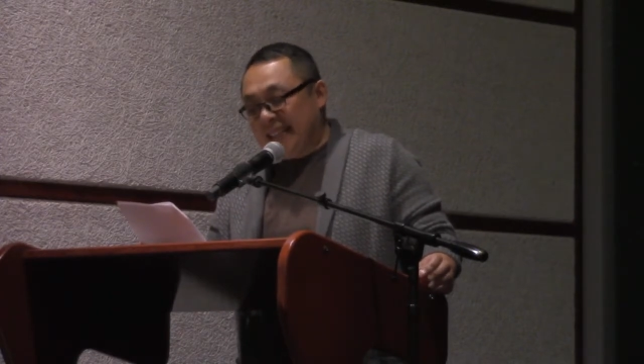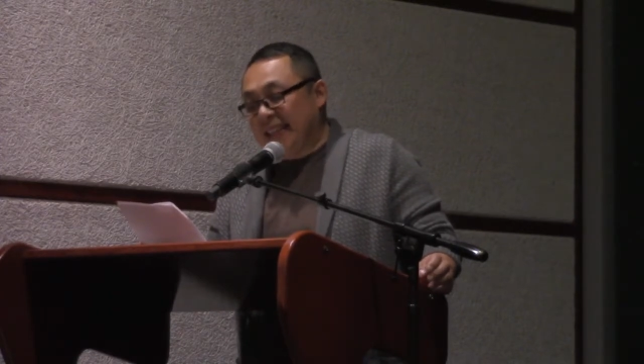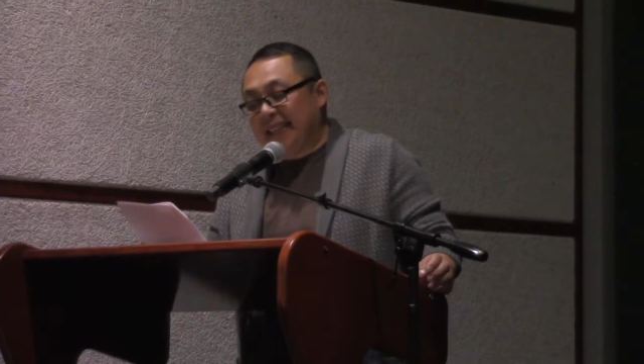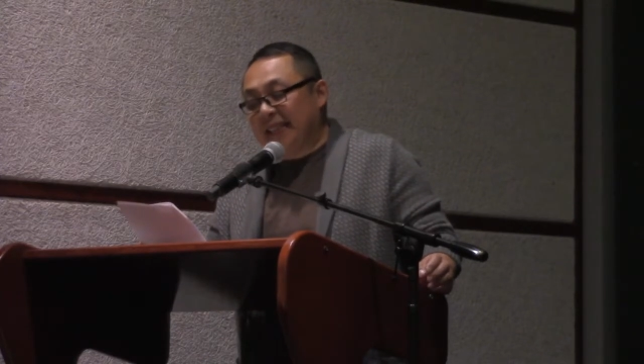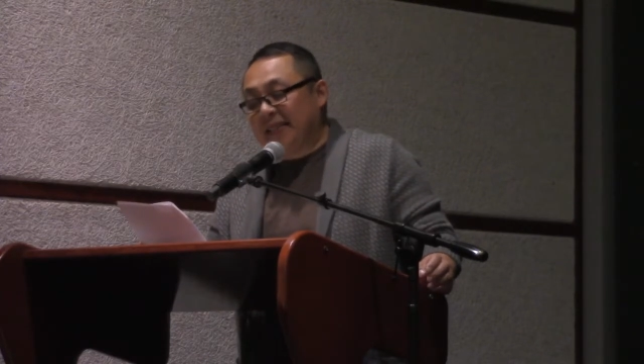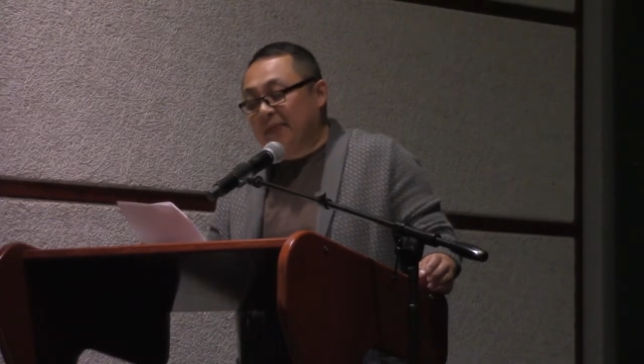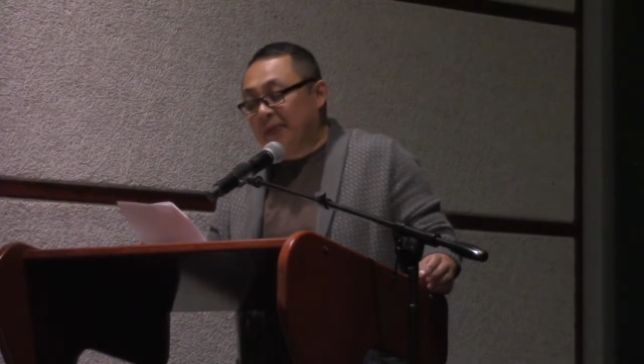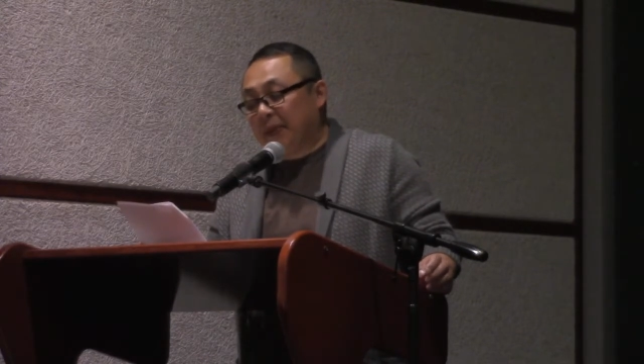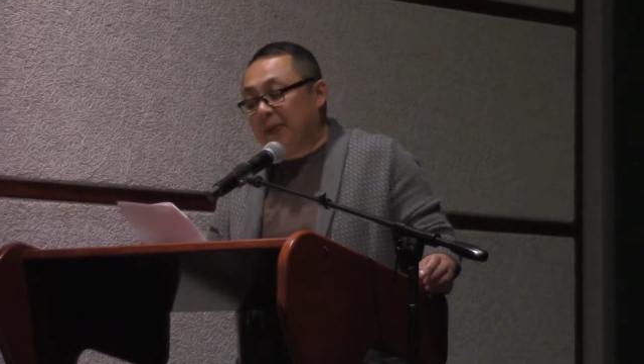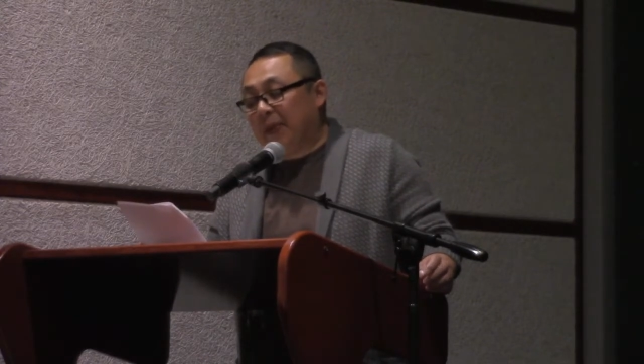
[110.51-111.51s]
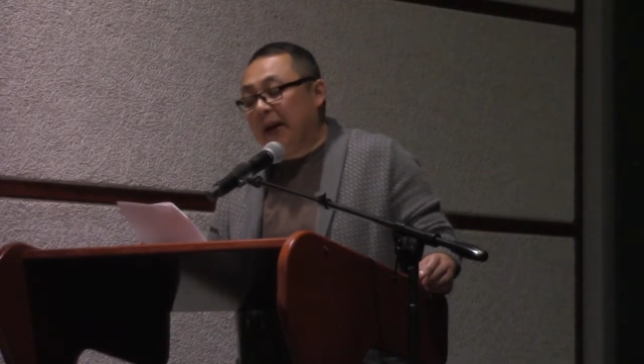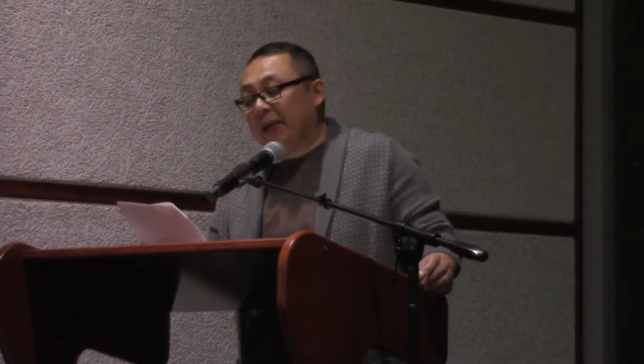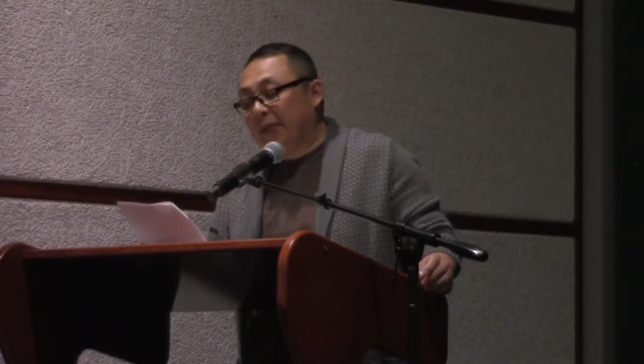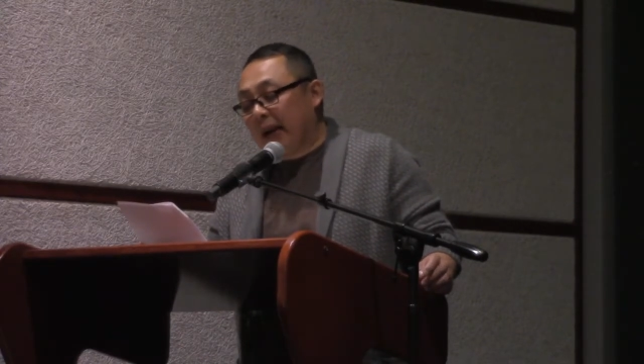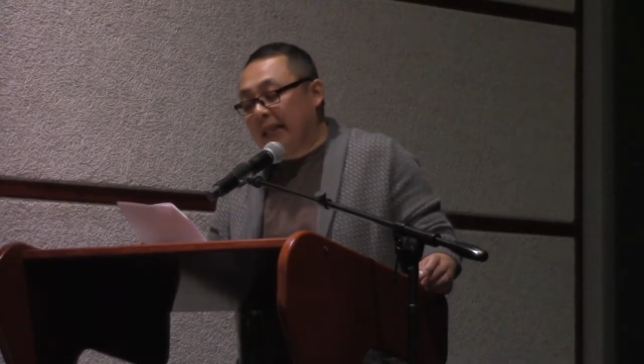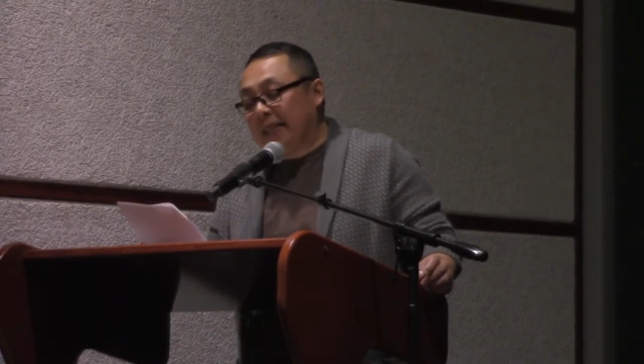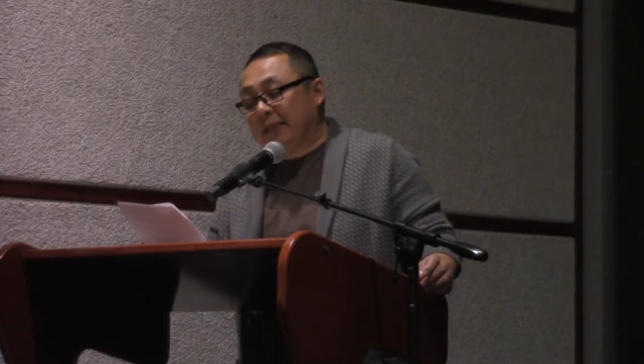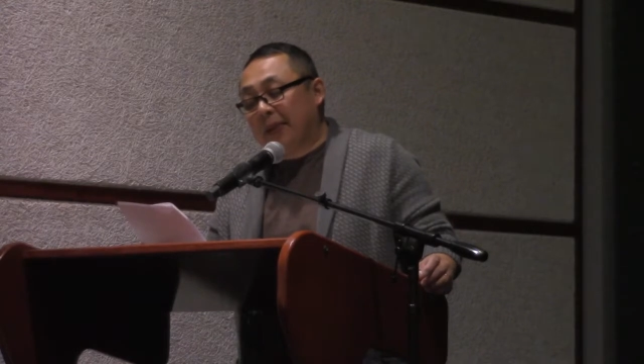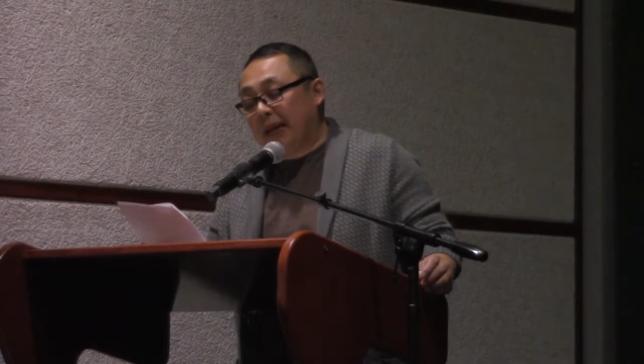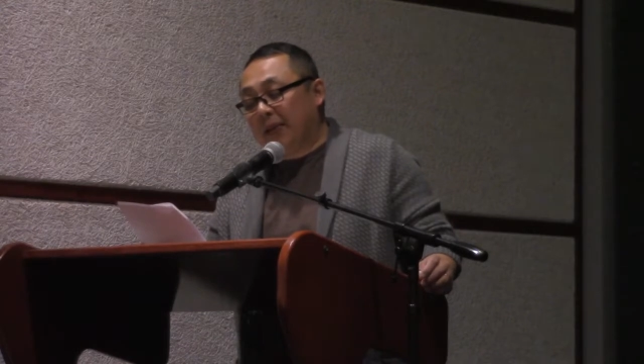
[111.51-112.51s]
it doesn't feel quite right to
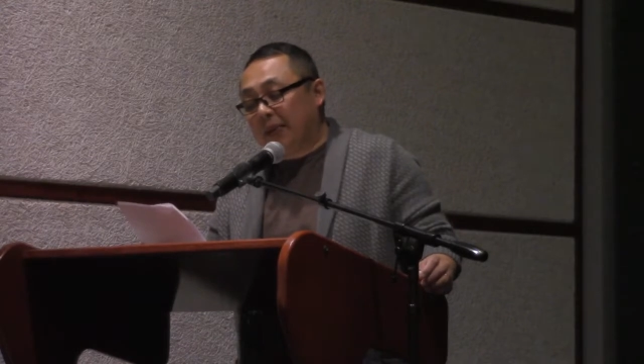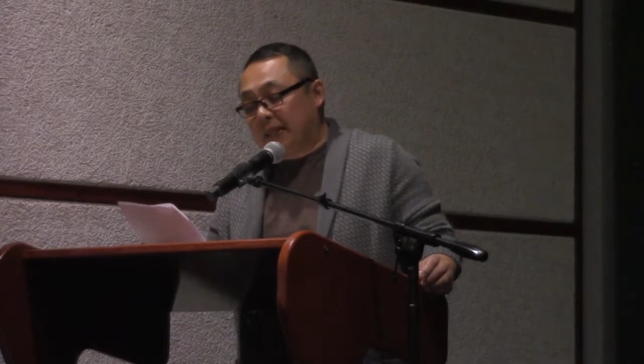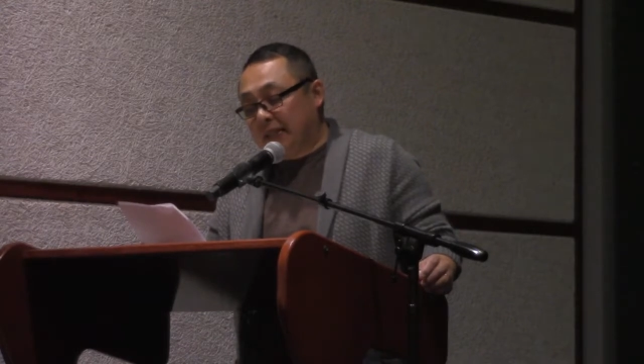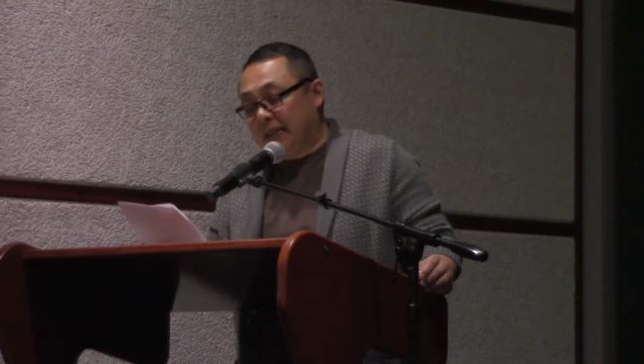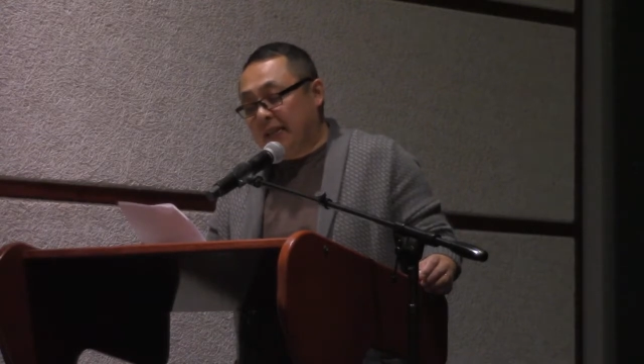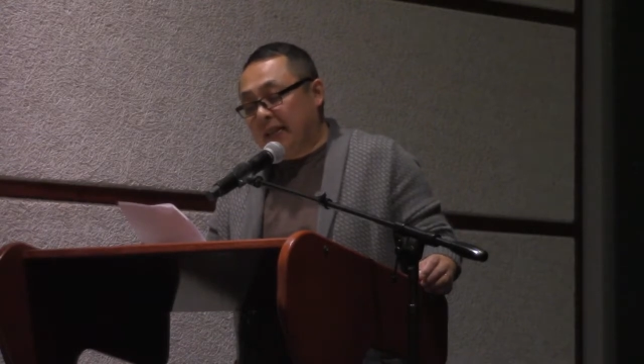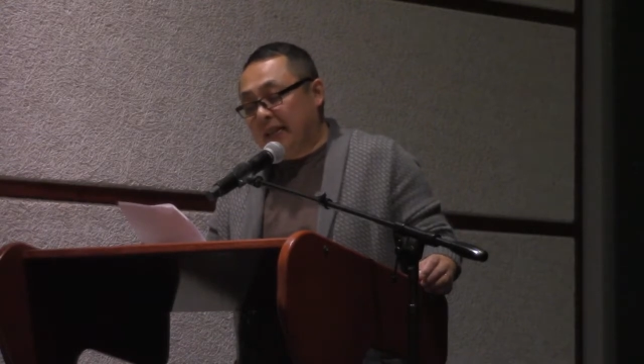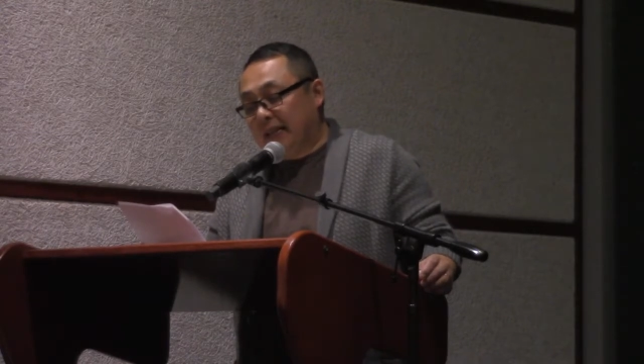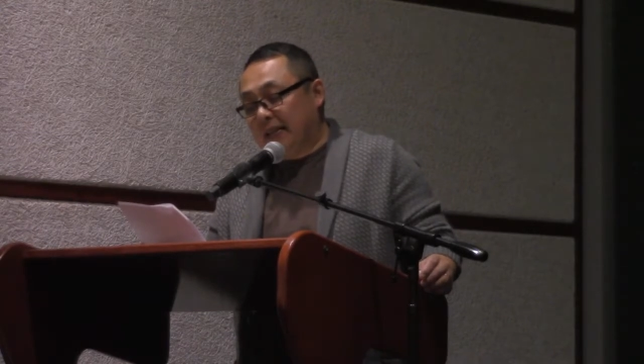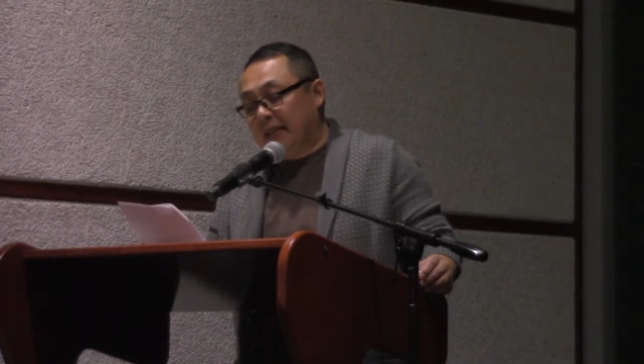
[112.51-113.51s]
make your return yet,